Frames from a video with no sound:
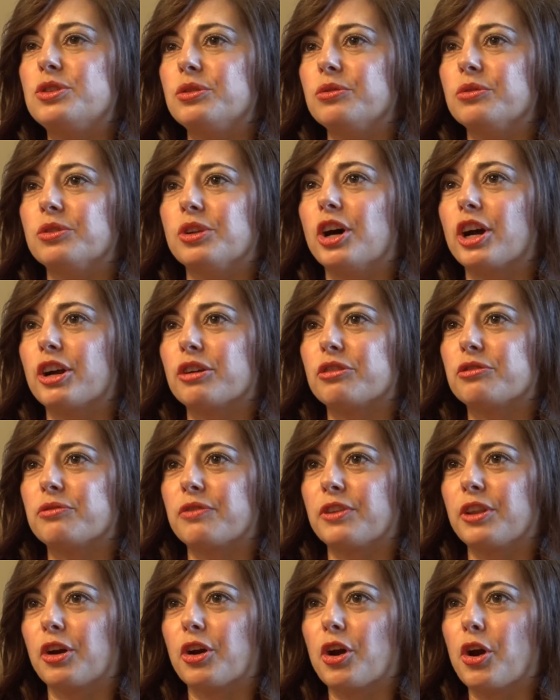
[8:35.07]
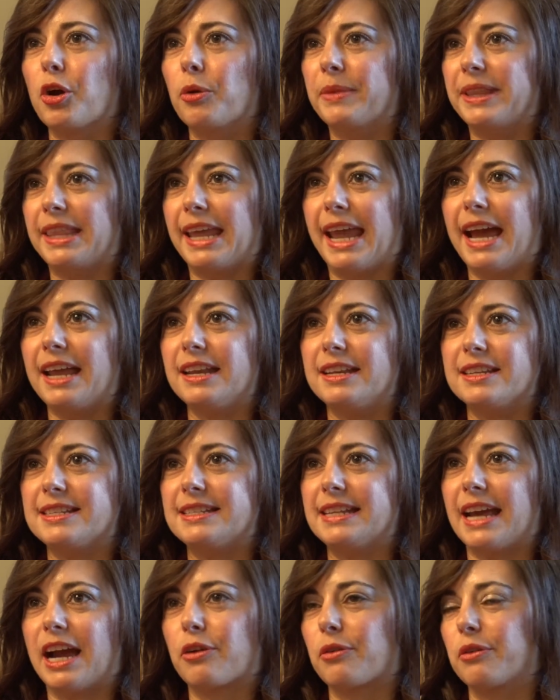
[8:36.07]
too large for their home and they had to
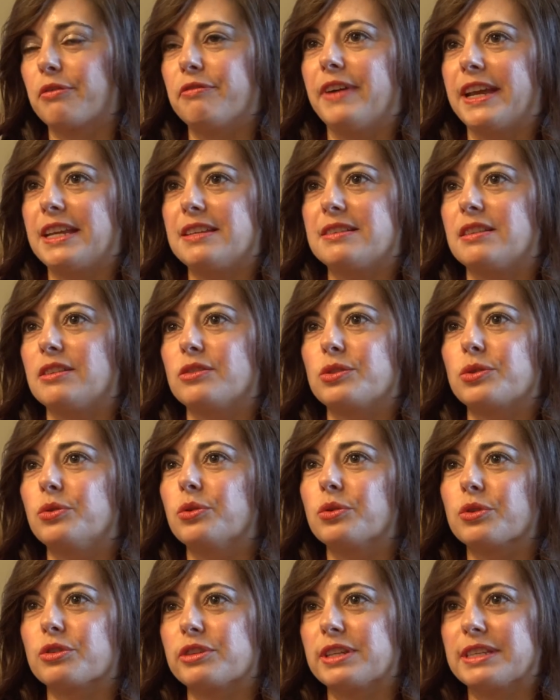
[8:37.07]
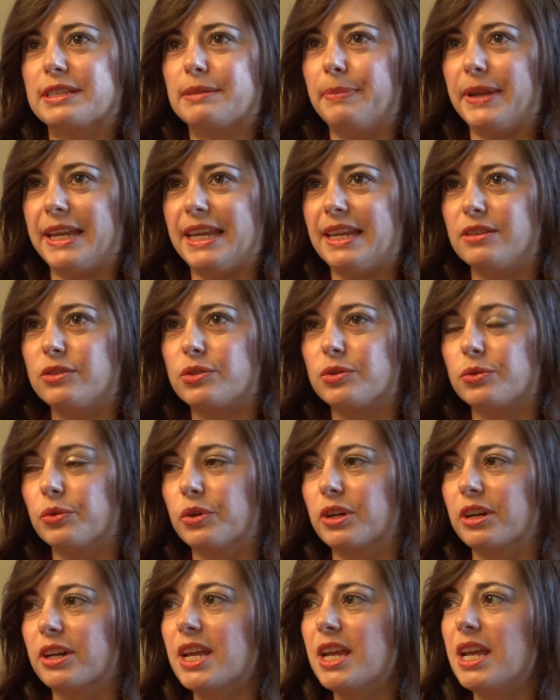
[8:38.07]
sacrifice this gorgeous piece,
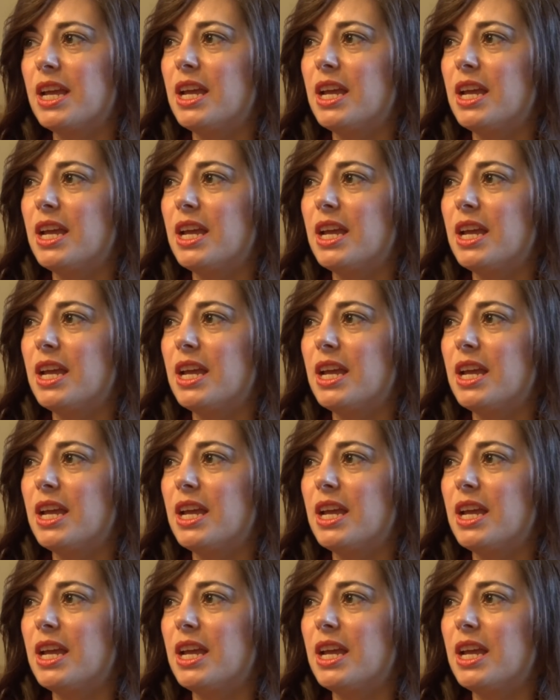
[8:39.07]
or